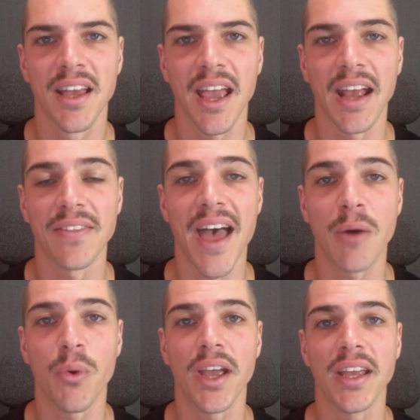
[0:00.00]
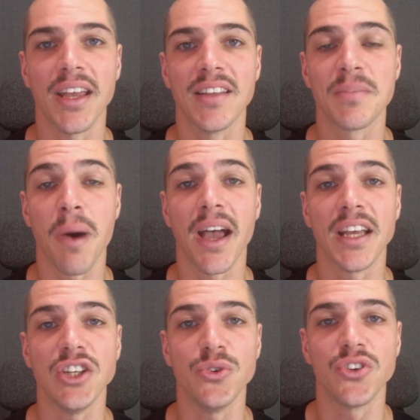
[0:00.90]
And that way is by
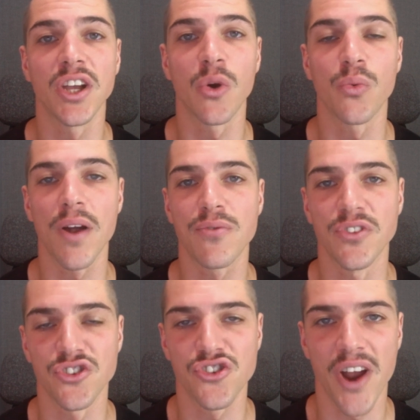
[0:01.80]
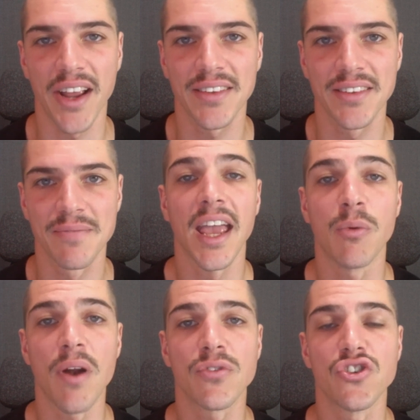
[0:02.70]
using reference tracks. A
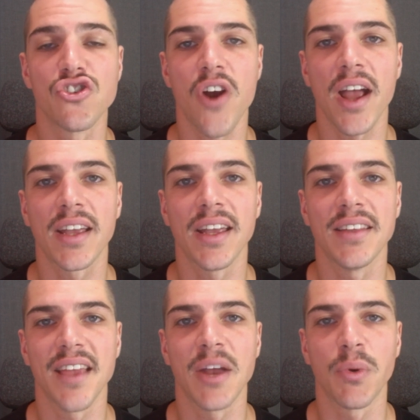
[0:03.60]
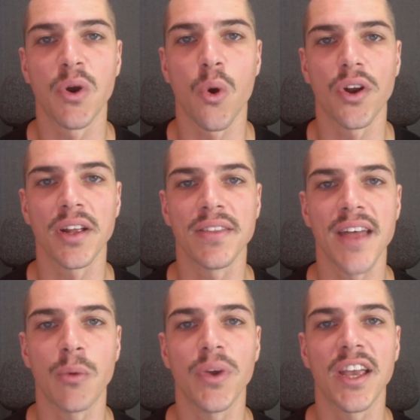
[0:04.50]
reference track is a recording
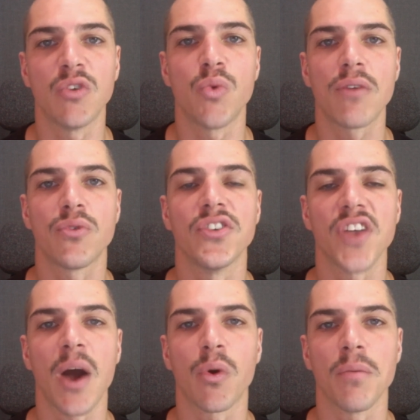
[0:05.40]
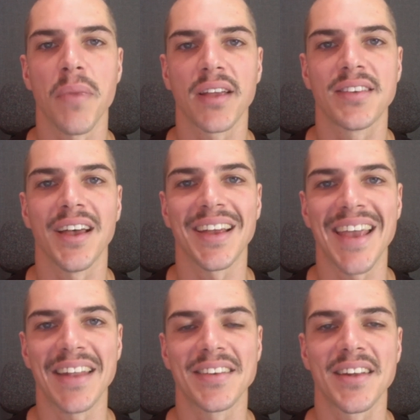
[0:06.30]
that we can reference our mix
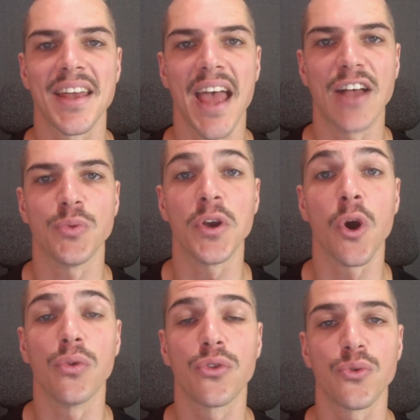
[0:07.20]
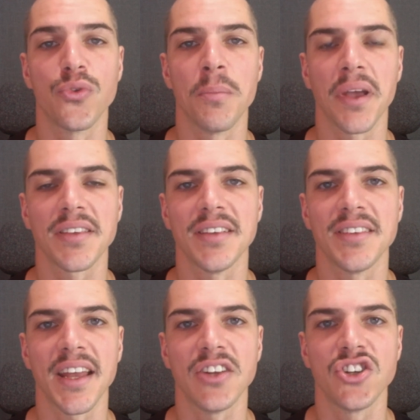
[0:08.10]
against as we go through the mixing
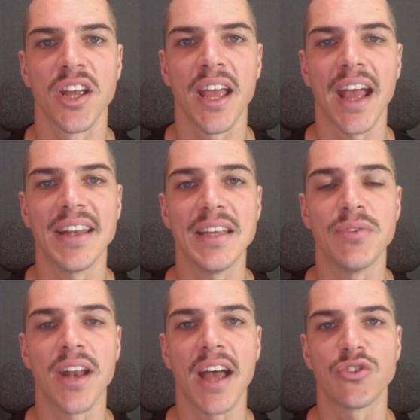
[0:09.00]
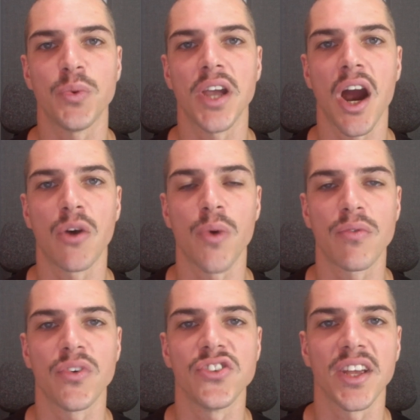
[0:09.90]
stage and even as we are
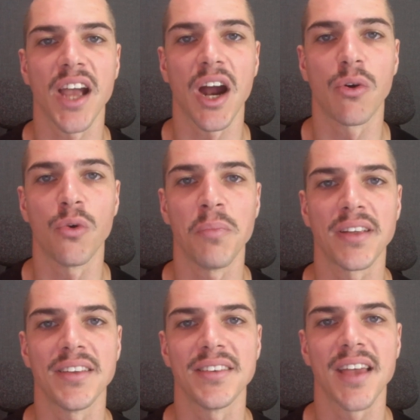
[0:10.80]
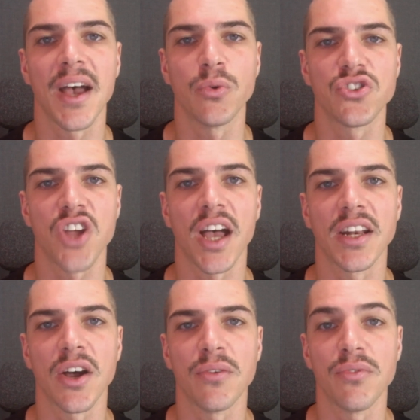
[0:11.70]
referencing our own mixes outside
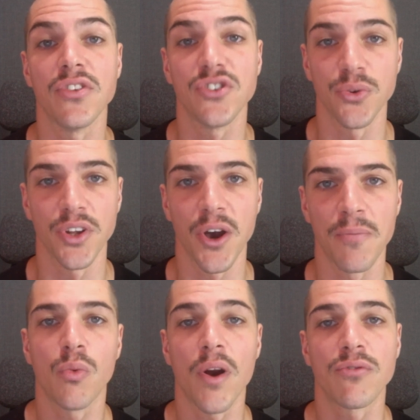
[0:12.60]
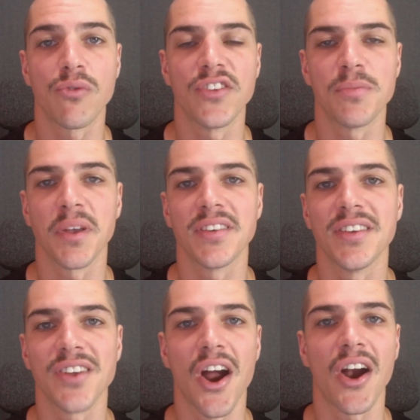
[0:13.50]
of the studio. Reference
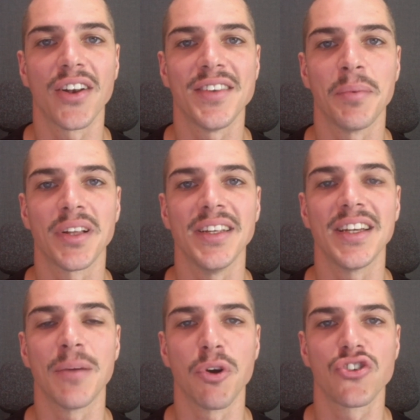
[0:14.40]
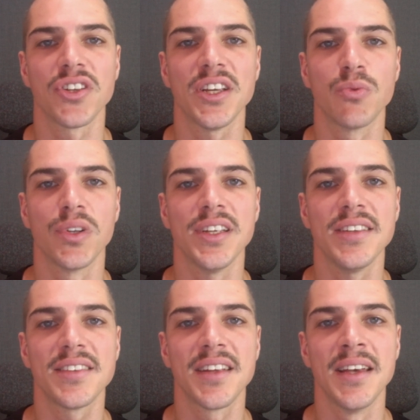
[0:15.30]
mixes are typically commercially
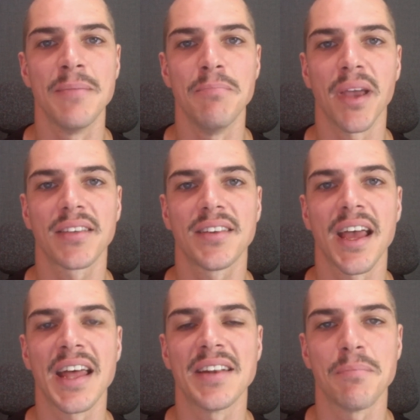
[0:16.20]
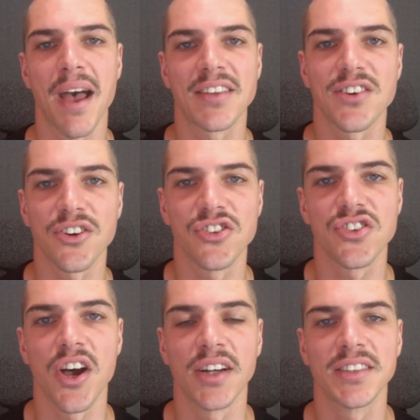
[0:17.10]
released, mixed and mastered
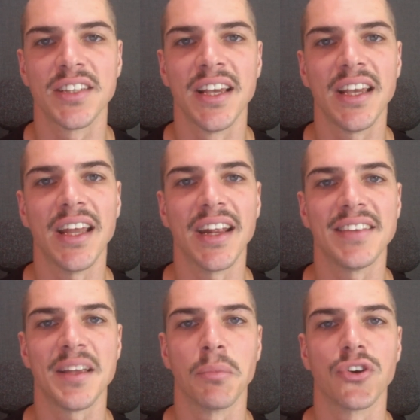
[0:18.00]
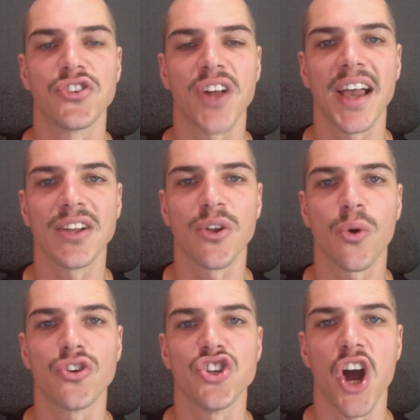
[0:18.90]
songs in a similar style
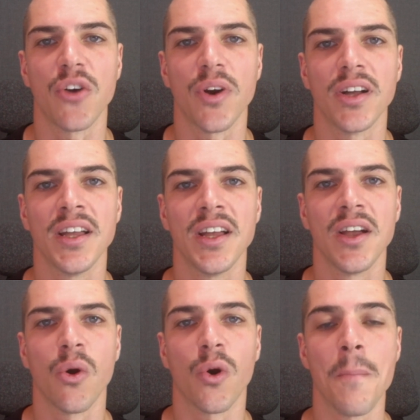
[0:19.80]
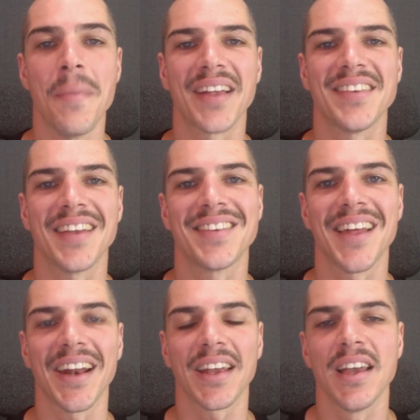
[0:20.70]
or genre or mix
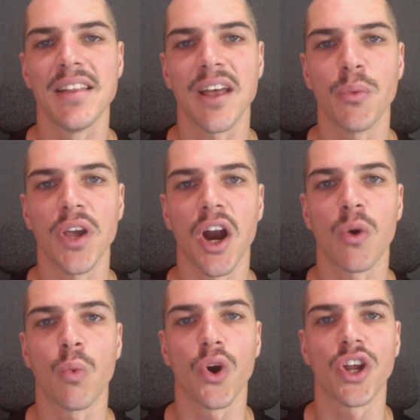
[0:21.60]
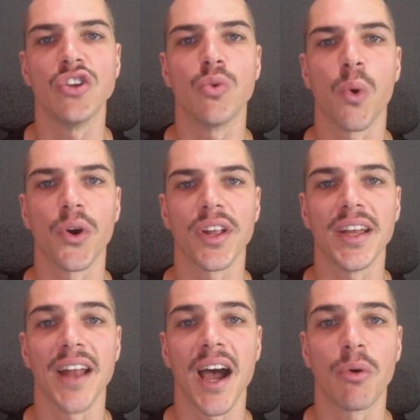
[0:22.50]
aesthetic that we are working toward
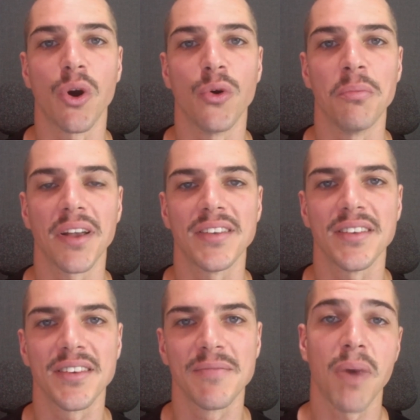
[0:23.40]
in our own mixes.